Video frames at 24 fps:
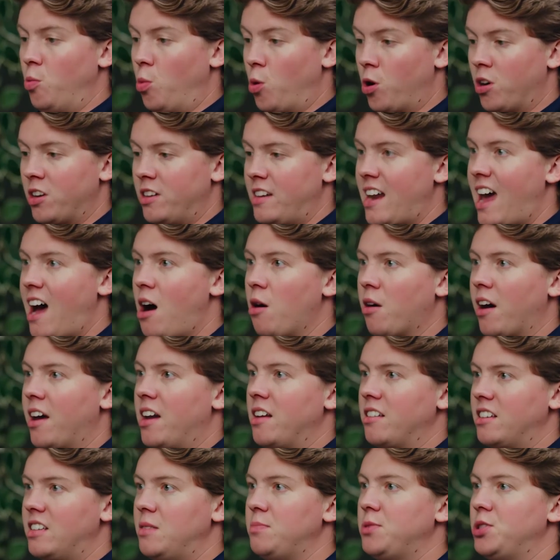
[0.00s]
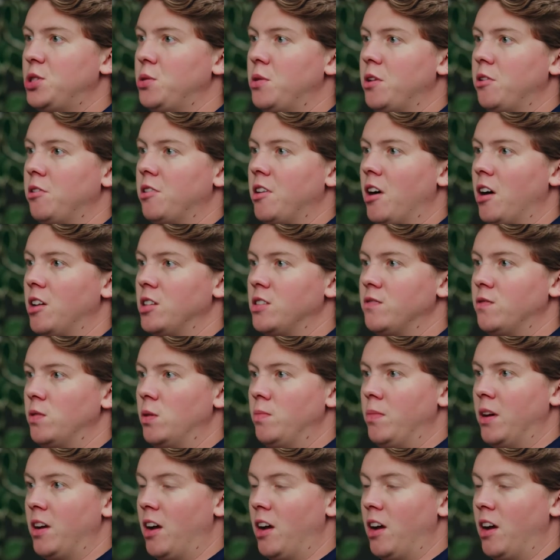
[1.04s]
work now kind of keeps you here in Huntsville,